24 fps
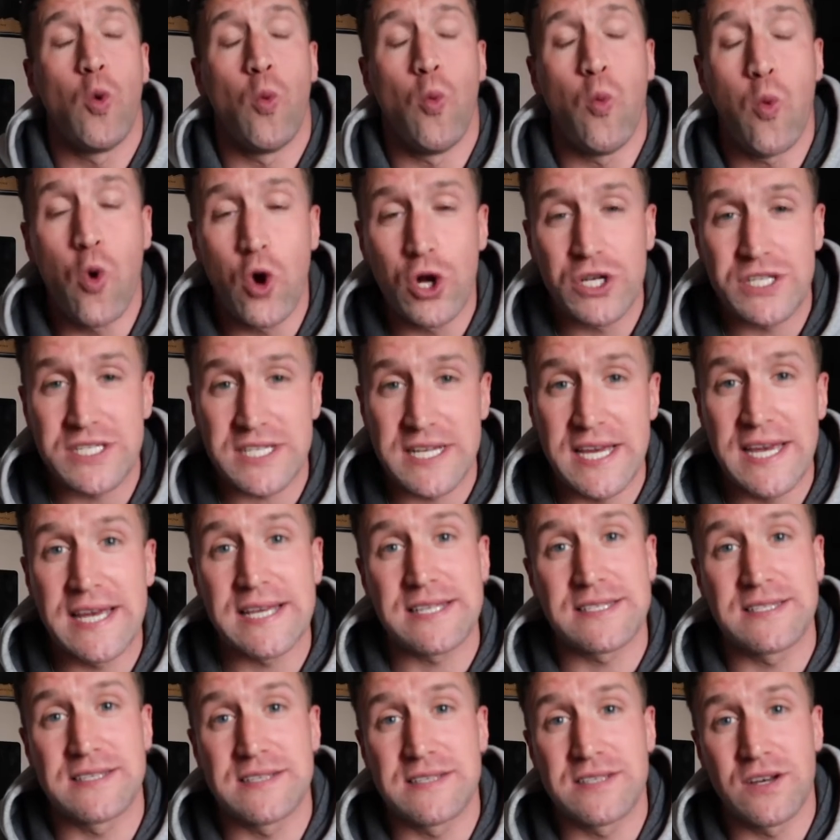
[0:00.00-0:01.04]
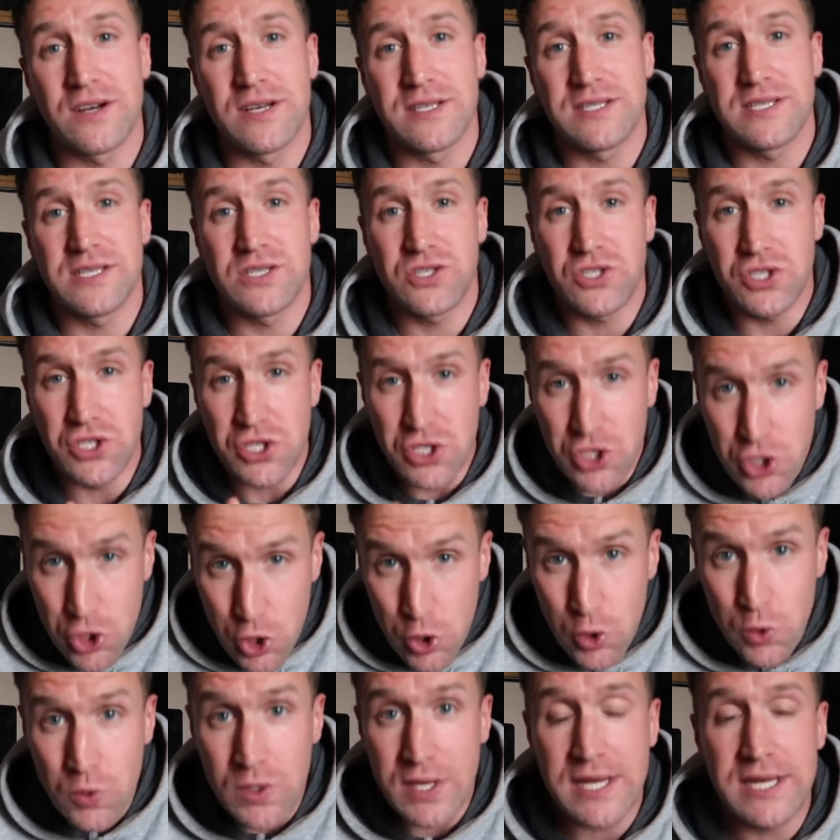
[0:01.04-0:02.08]
What exercises do
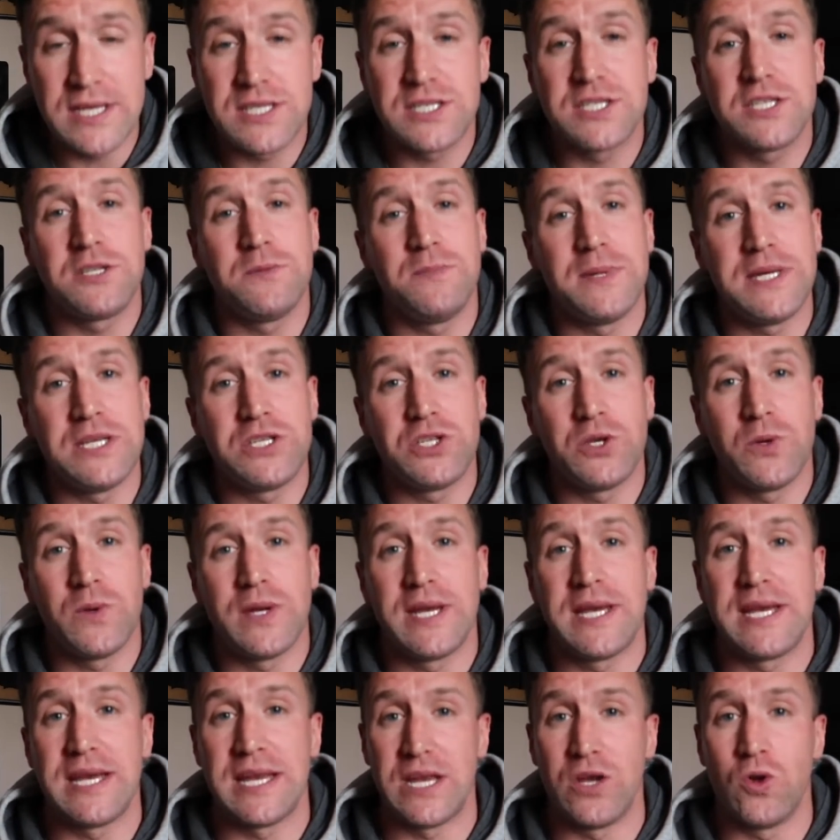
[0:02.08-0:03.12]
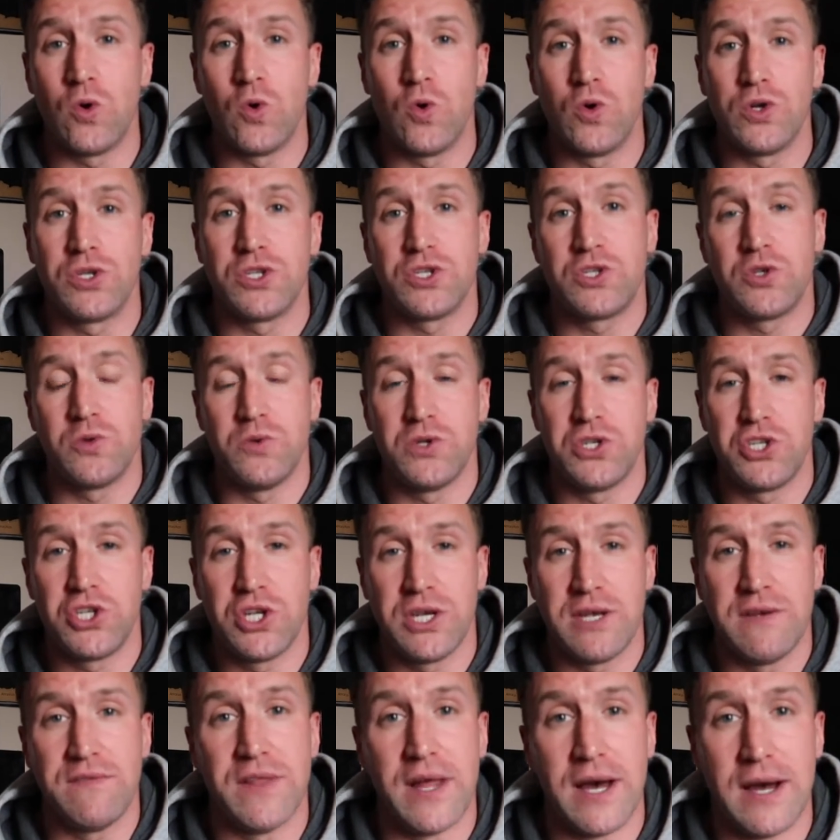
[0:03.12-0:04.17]
you need to be doing in order to
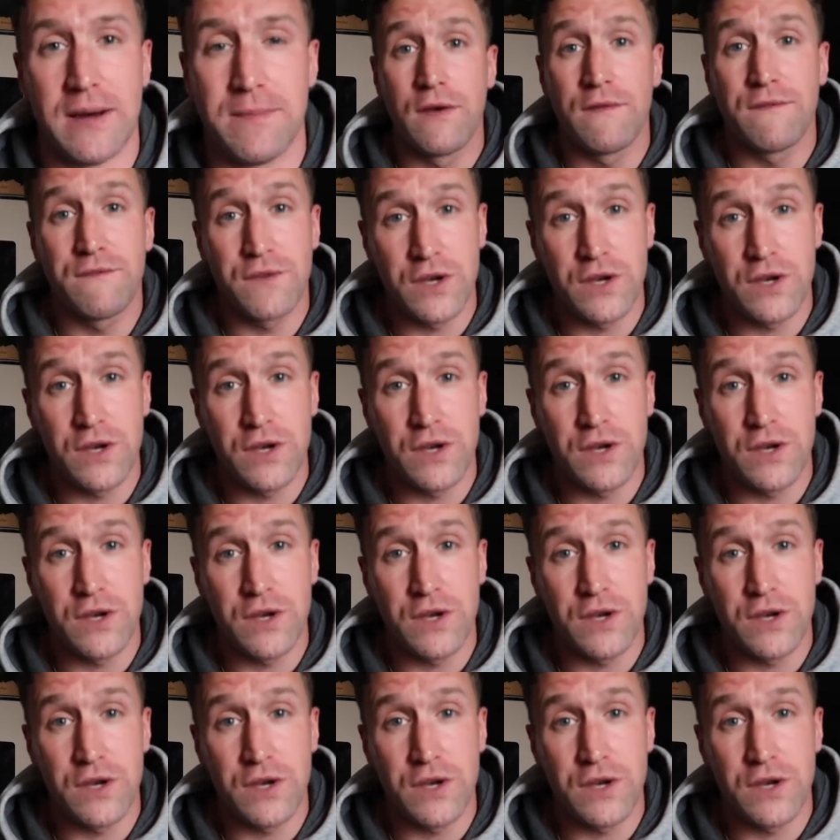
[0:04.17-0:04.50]
achieve that?